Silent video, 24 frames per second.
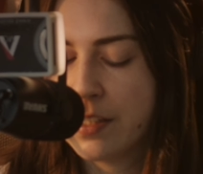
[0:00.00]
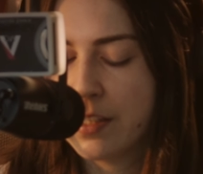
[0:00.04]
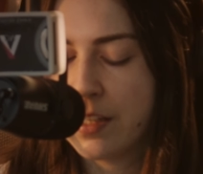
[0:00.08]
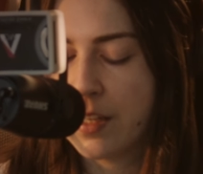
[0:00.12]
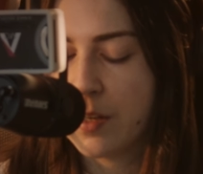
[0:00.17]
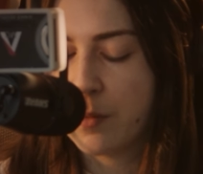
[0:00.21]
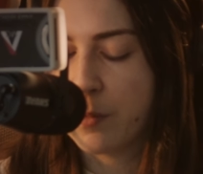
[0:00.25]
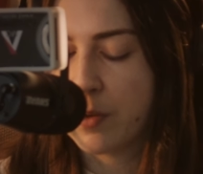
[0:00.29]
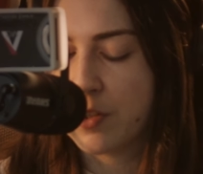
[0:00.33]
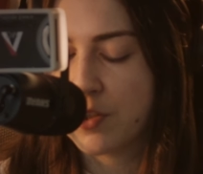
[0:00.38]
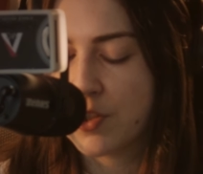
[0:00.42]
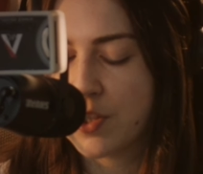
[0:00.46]

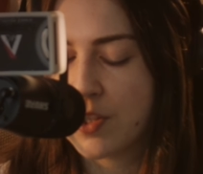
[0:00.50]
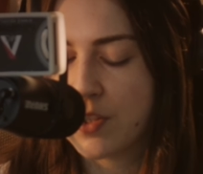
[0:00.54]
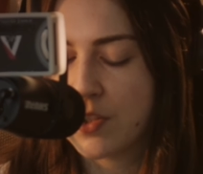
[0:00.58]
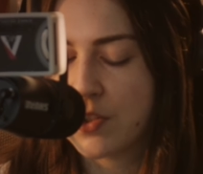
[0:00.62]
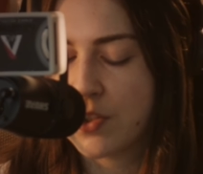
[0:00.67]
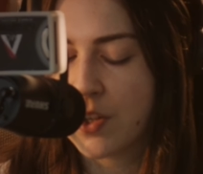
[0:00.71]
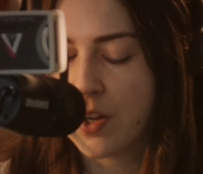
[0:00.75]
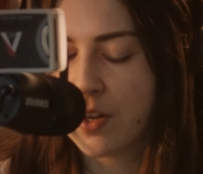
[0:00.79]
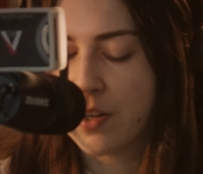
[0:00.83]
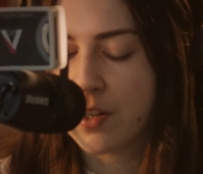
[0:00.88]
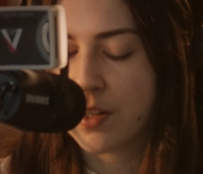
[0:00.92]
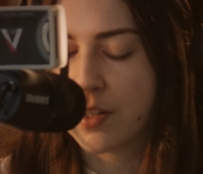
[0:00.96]
And when she
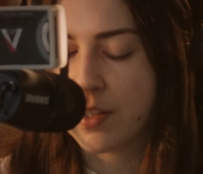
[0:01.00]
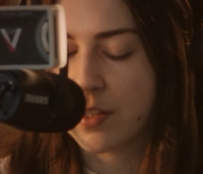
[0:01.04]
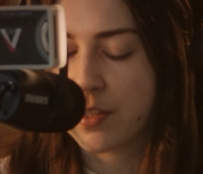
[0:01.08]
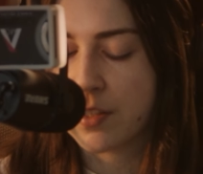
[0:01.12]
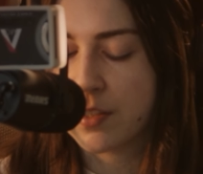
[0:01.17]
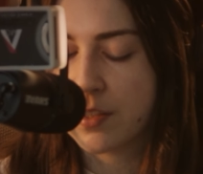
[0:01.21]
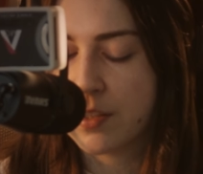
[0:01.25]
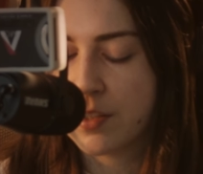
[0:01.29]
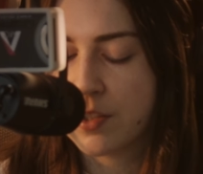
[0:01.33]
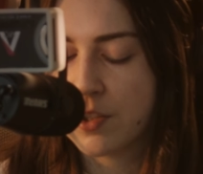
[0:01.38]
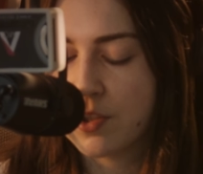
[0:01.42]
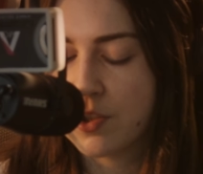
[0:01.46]
saw her,
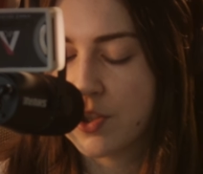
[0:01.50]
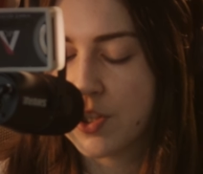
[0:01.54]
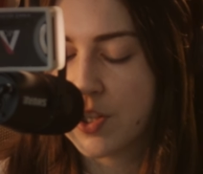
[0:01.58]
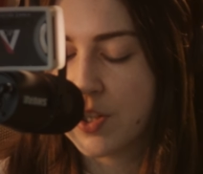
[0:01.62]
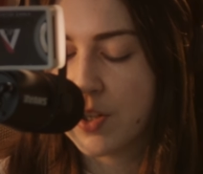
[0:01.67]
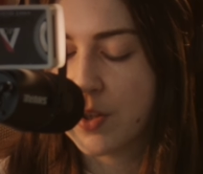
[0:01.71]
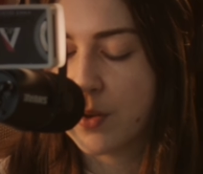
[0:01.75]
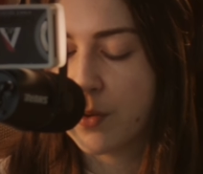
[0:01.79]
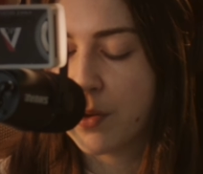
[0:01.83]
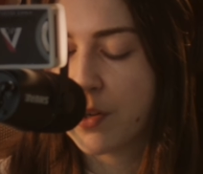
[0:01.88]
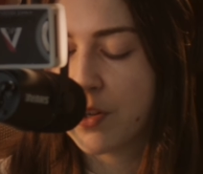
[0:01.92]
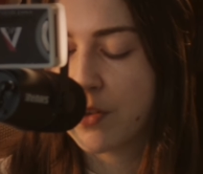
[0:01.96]
she
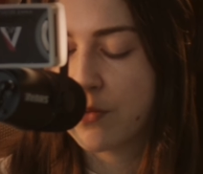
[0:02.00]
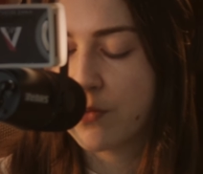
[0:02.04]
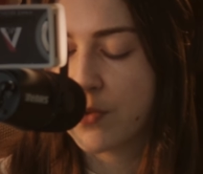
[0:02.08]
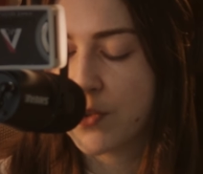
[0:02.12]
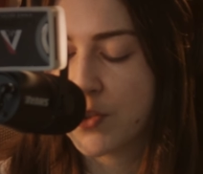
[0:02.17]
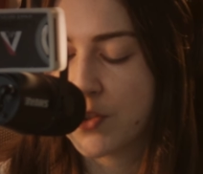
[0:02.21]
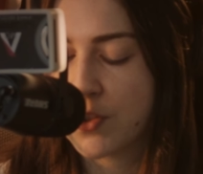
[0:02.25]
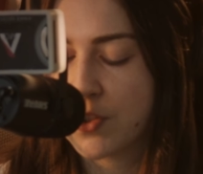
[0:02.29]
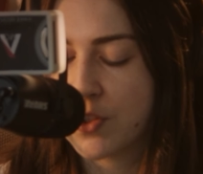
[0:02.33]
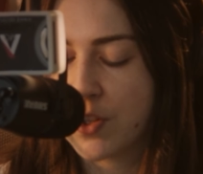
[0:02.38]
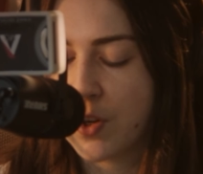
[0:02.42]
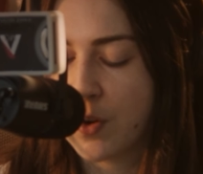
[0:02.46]
knew her for
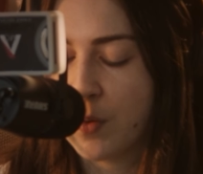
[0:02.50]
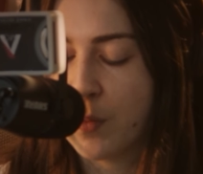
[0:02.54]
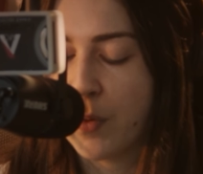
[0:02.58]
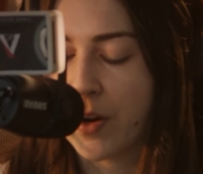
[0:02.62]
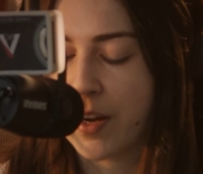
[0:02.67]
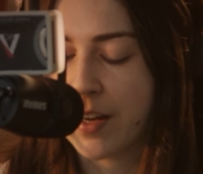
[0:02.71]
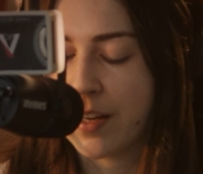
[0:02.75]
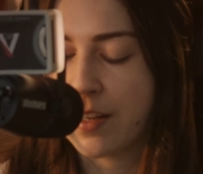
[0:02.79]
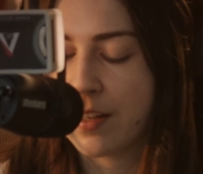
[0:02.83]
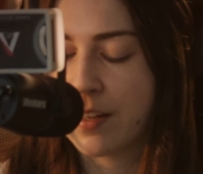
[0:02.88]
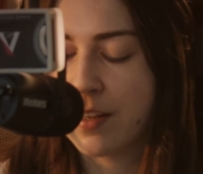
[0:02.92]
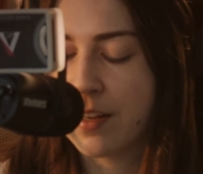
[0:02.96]
Snow
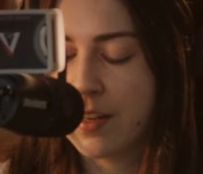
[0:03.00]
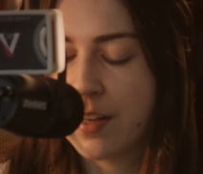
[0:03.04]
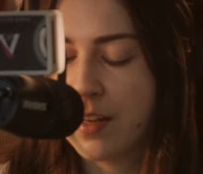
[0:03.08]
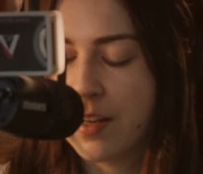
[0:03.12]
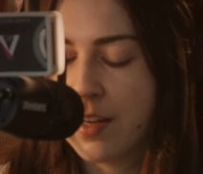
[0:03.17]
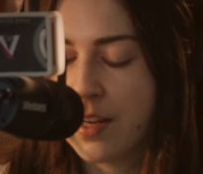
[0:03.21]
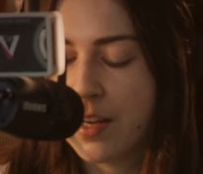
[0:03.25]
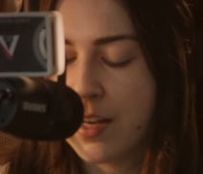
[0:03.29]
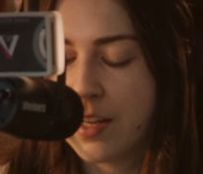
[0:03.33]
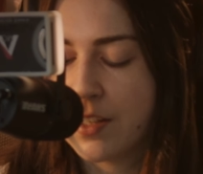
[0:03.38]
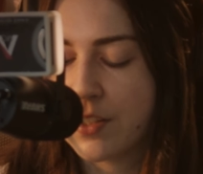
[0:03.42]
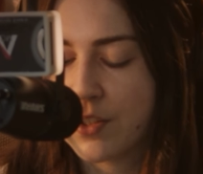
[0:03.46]
White,
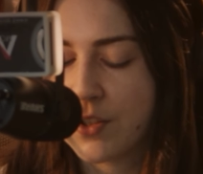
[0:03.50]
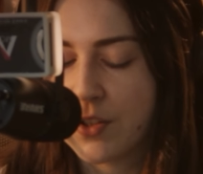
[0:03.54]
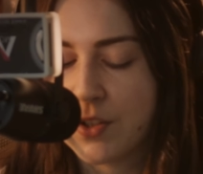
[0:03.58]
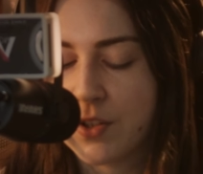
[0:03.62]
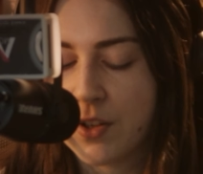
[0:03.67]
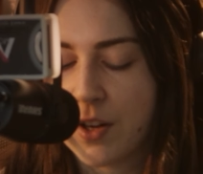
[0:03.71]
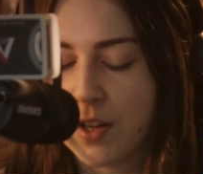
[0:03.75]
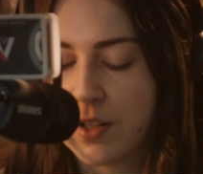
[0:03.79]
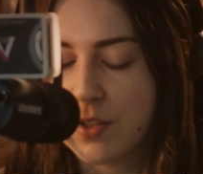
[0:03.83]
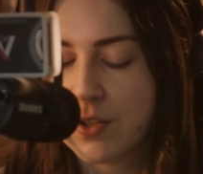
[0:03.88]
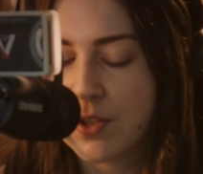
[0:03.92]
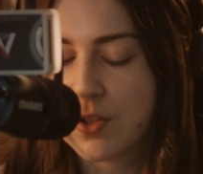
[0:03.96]
and could
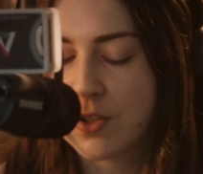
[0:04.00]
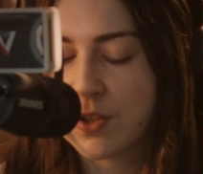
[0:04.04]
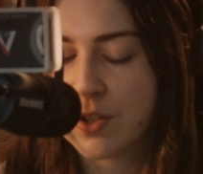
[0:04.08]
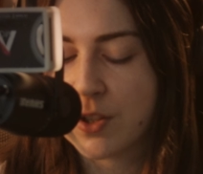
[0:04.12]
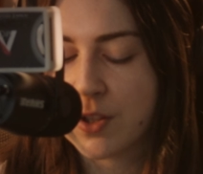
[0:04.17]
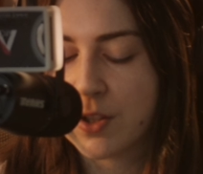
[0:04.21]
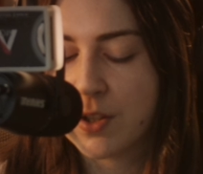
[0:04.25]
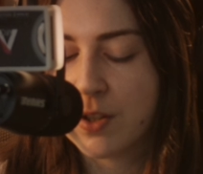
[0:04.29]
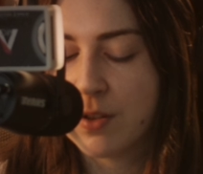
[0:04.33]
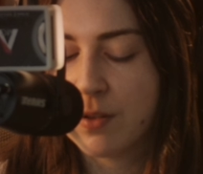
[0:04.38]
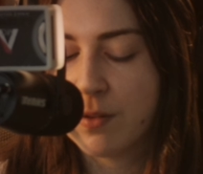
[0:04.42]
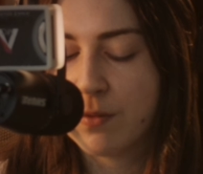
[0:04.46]
not
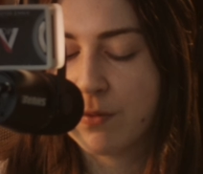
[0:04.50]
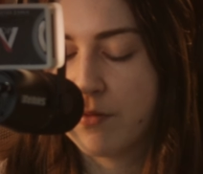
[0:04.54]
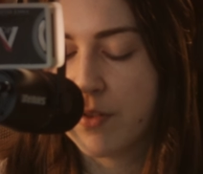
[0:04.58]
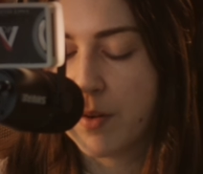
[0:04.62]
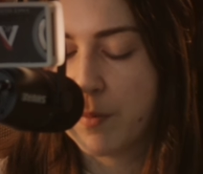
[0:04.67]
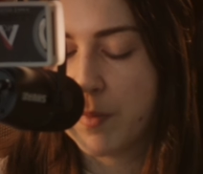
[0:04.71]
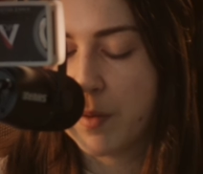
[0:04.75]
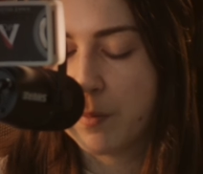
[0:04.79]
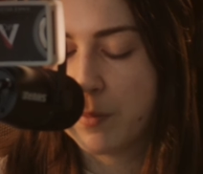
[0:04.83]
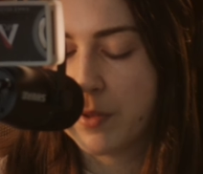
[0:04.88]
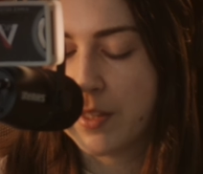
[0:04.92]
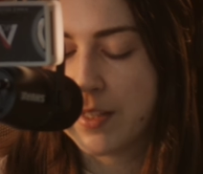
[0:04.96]
stir from
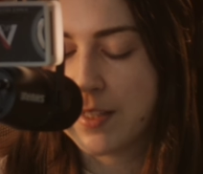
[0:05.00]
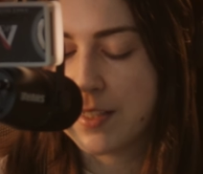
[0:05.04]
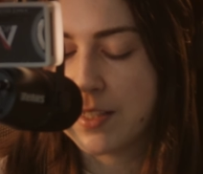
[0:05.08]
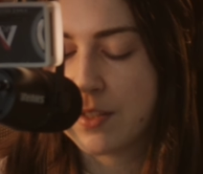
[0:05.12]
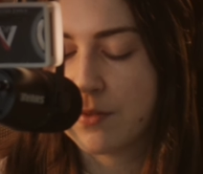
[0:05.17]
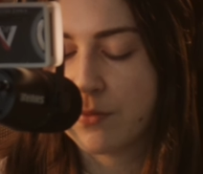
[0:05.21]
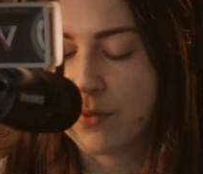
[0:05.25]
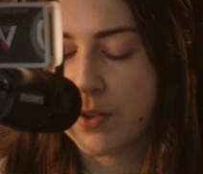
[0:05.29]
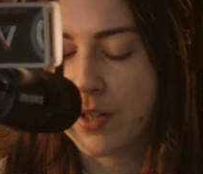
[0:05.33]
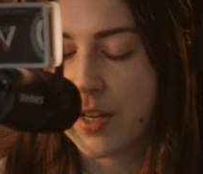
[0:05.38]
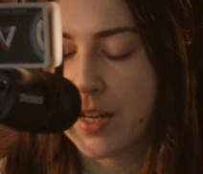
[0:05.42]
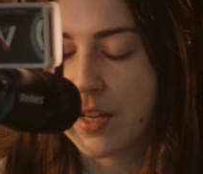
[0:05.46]
the place
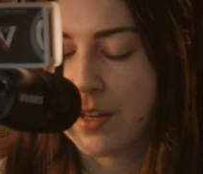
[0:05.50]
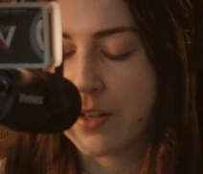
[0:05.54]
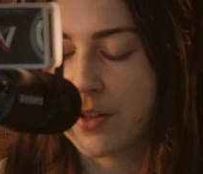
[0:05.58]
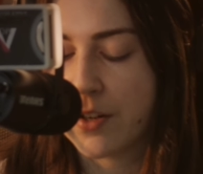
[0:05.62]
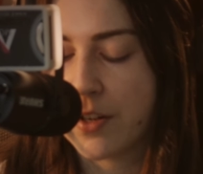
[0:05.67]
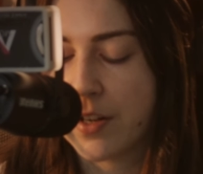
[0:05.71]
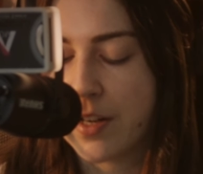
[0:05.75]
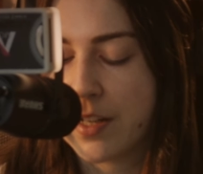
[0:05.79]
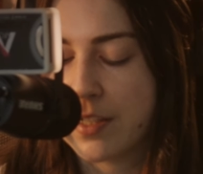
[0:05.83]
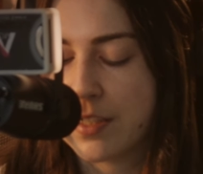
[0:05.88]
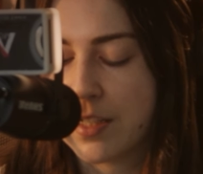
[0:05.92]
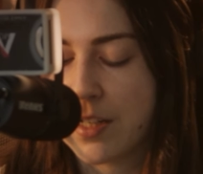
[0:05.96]
for anger
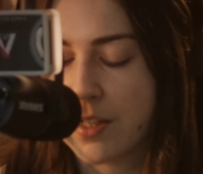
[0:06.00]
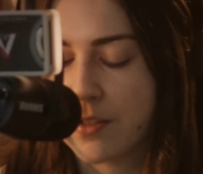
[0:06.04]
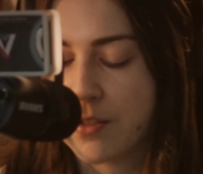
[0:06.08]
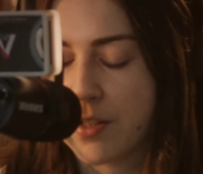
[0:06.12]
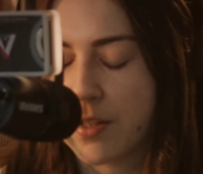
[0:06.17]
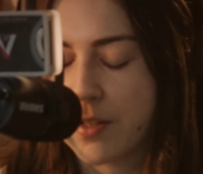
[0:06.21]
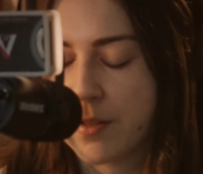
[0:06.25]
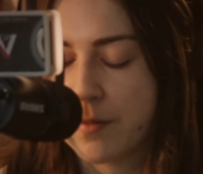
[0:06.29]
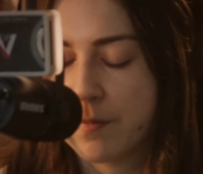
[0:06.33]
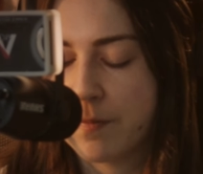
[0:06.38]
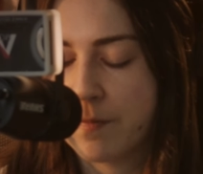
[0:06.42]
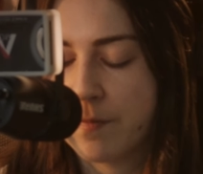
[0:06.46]
and
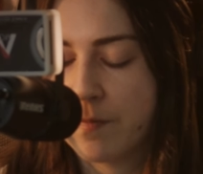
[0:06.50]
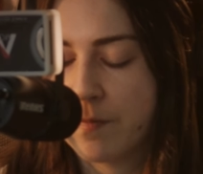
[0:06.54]
terror.